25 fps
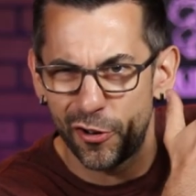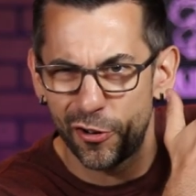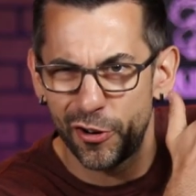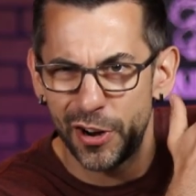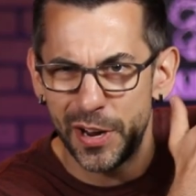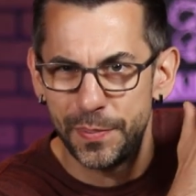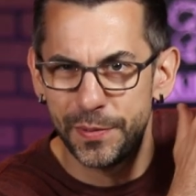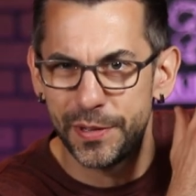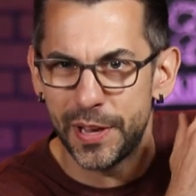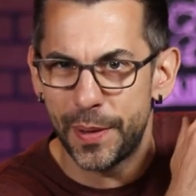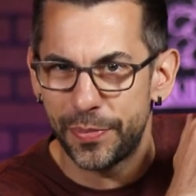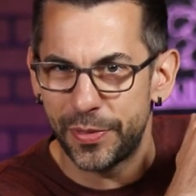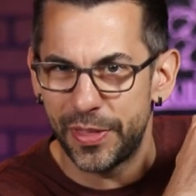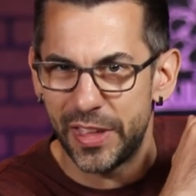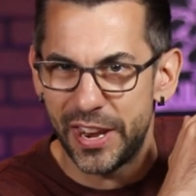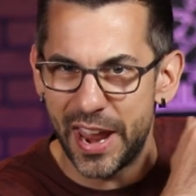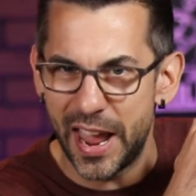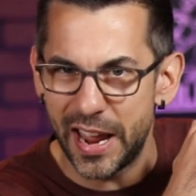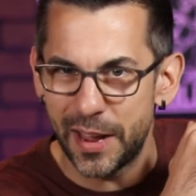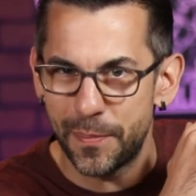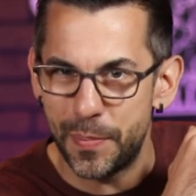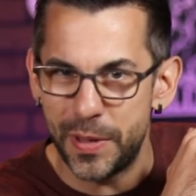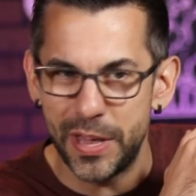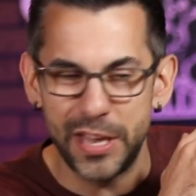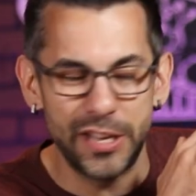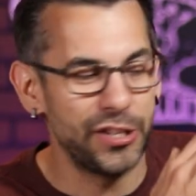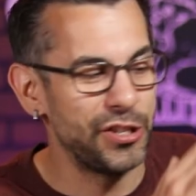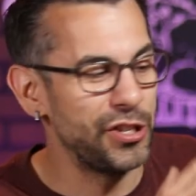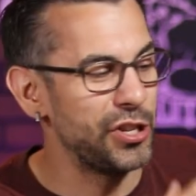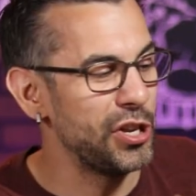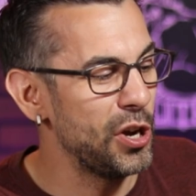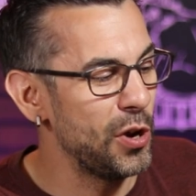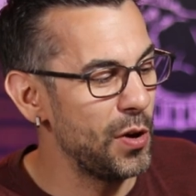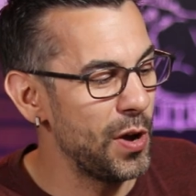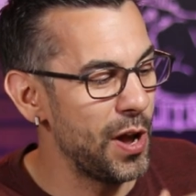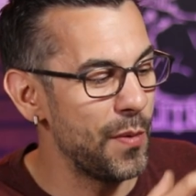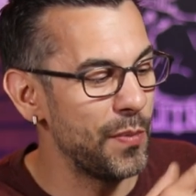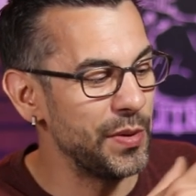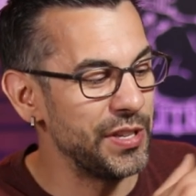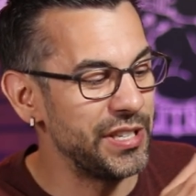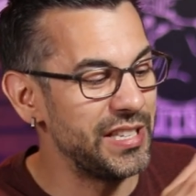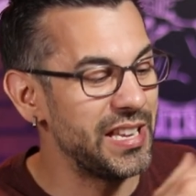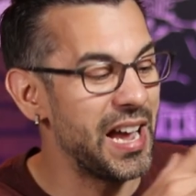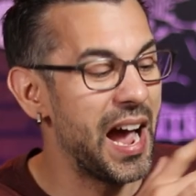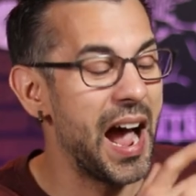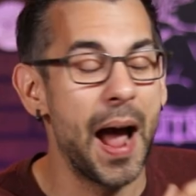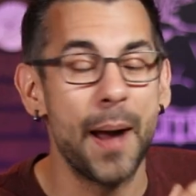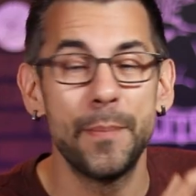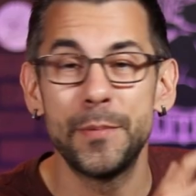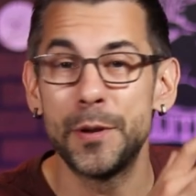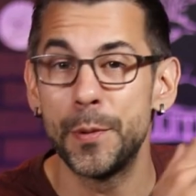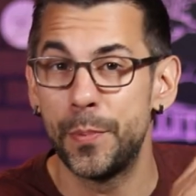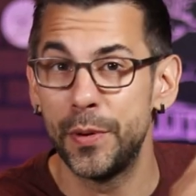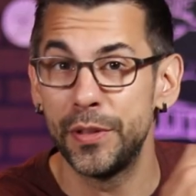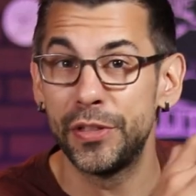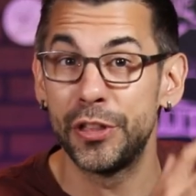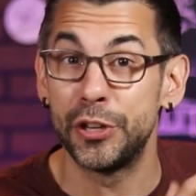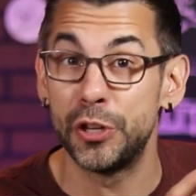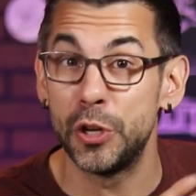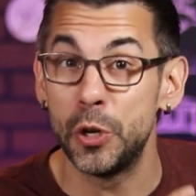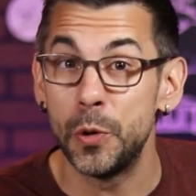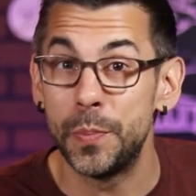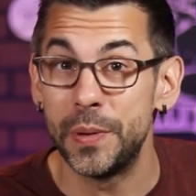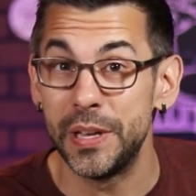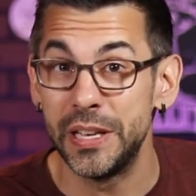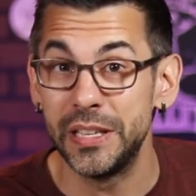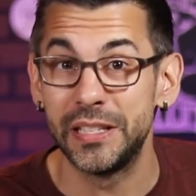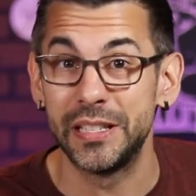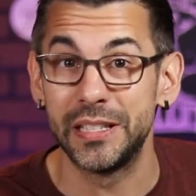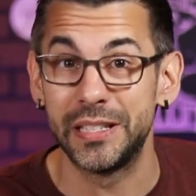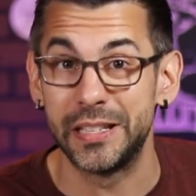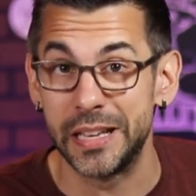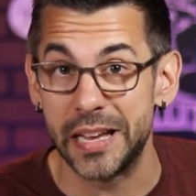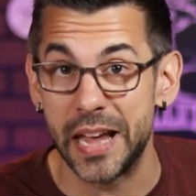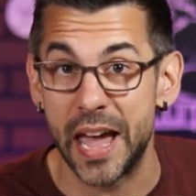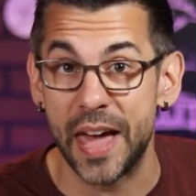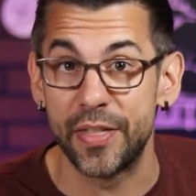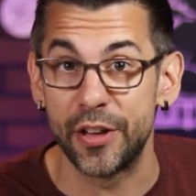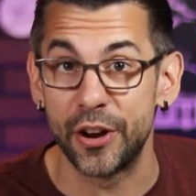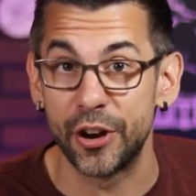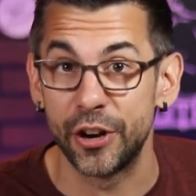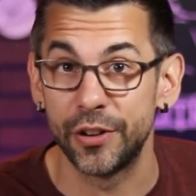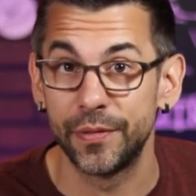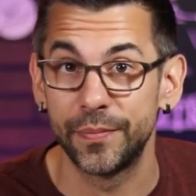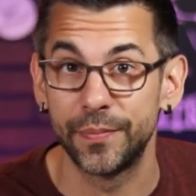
creeps up the neck piece too, it was time to put the two pieces together.